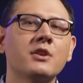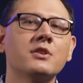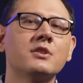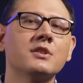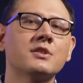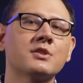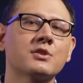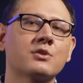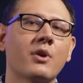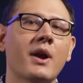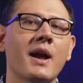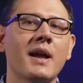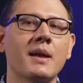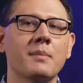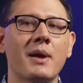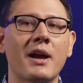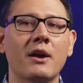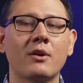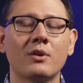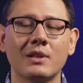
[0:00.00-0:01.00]
could
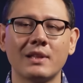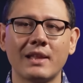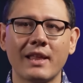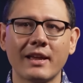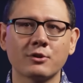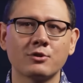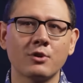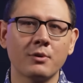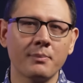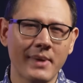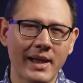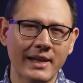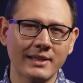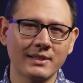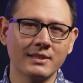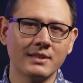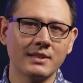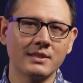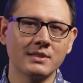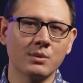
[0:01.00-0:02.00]
describe how
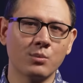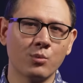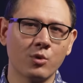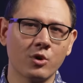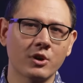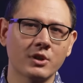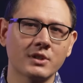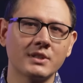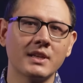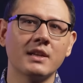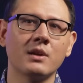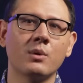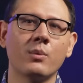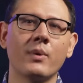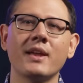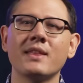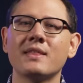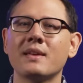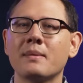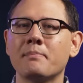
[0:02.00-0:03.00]
electromagnetism worked in a
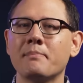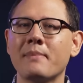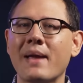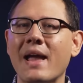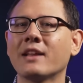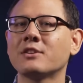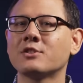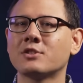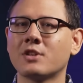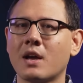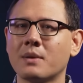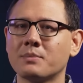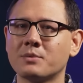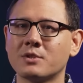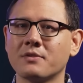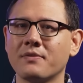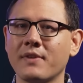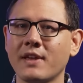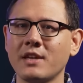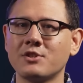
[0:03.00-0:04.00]
way that matched
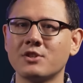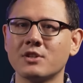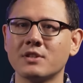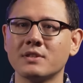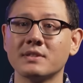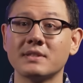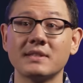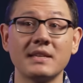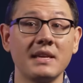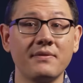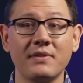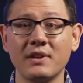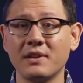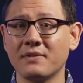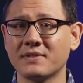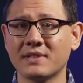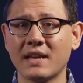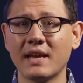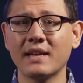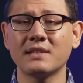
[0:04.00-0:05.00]
observations, even
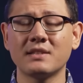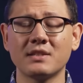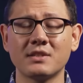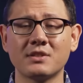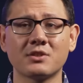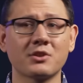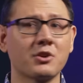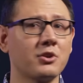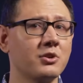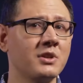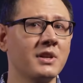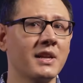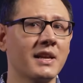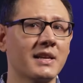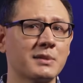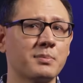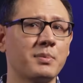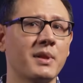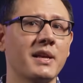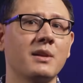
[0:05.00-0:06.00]
if scientists couldn't
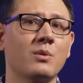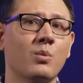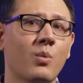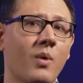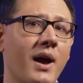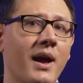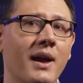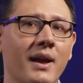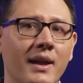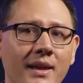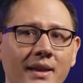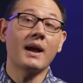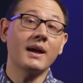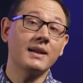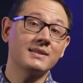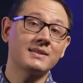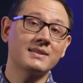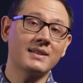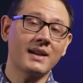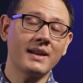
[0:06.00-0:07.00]
explain why.
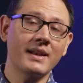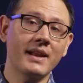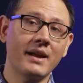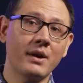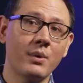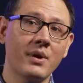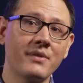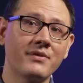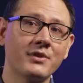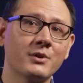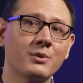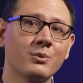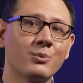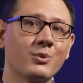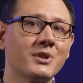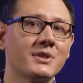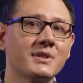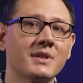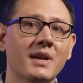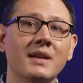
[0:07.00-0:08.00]
Einstein, however,
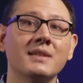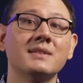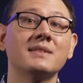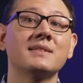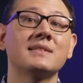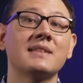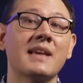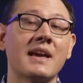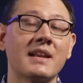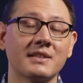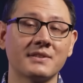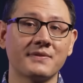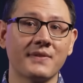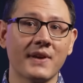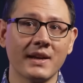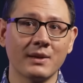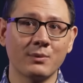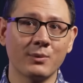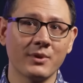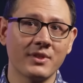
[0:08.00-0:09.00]
was
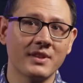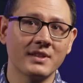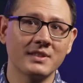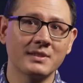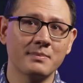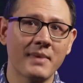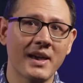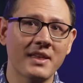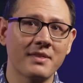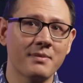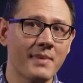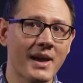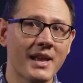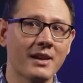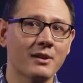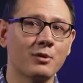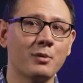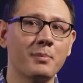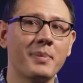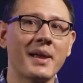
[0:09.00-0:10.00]
unsatisfied with this
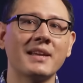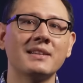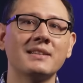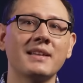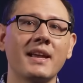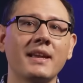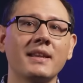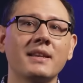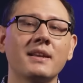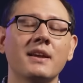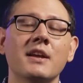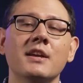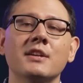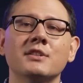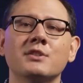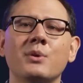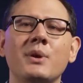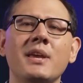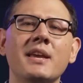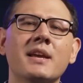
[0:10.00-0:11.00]
mathematical band-aid,
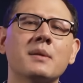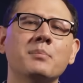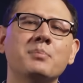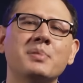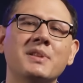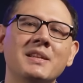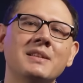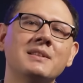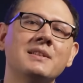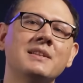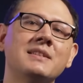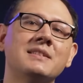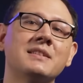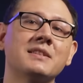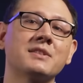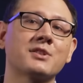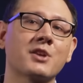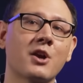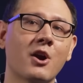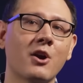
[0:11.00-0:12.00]
so he completely
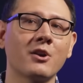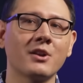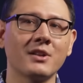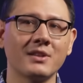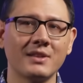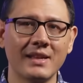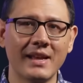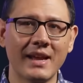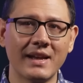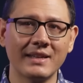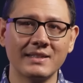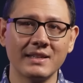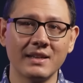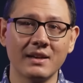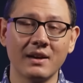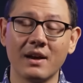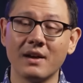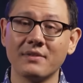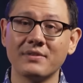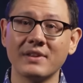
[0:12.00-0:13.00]
discarded the
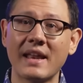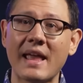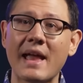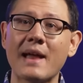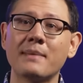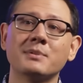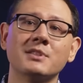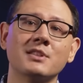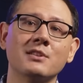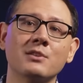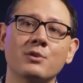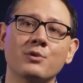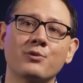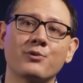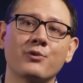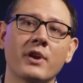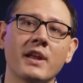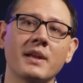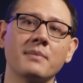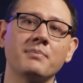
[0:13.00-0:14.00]
idea of an absolute absolute
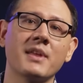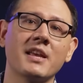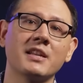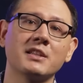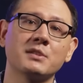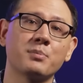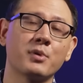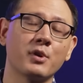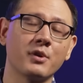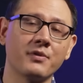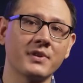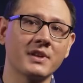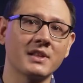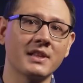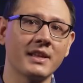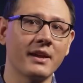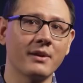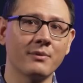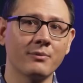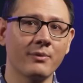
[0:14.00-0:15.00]
frame that is
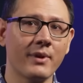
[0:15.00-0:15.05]
perfectly at